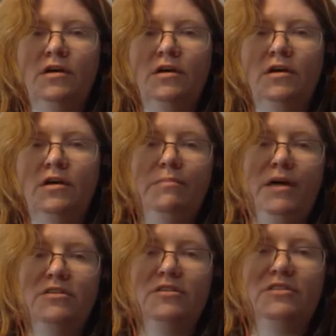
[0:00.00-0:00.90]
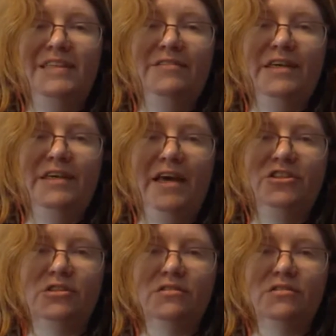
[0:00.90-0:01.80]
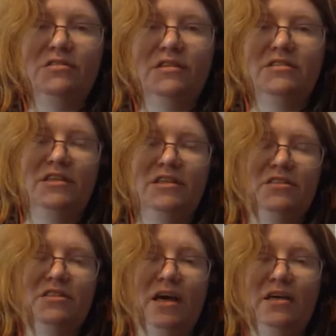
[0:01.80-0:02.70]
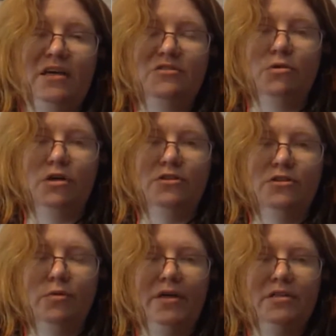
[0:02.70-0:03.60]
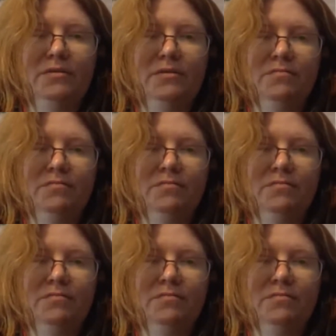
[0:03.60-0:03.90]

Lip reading: This compares deviations and says that Tank is more underweight.